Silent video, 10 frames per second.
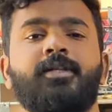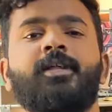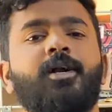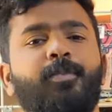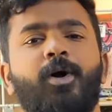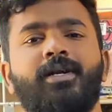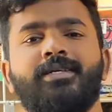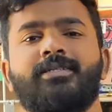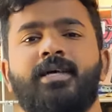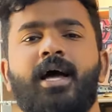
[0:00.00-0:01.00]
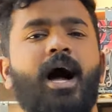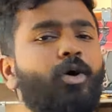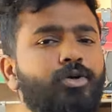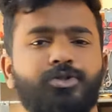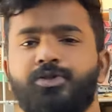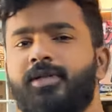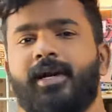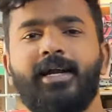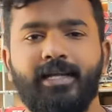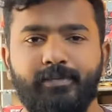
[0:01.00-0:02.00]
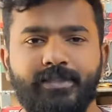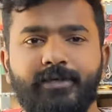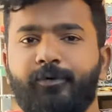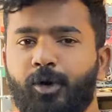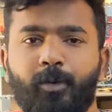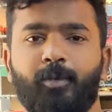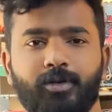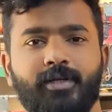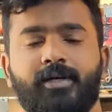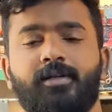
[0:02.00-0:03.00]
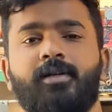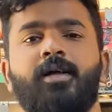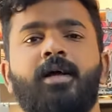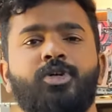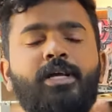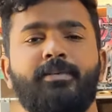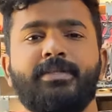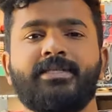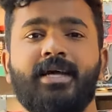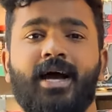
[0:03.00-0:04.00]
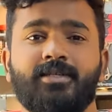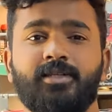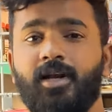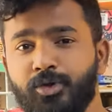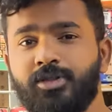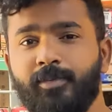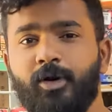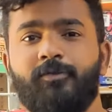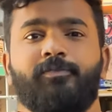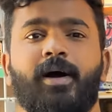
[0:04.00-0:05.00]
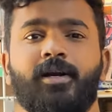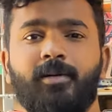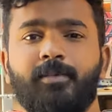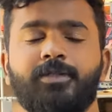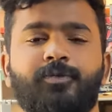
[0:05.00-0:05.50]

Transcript: the third point is how to choose the right EBC for your motorcycle. So EBC has a huge number of part numbers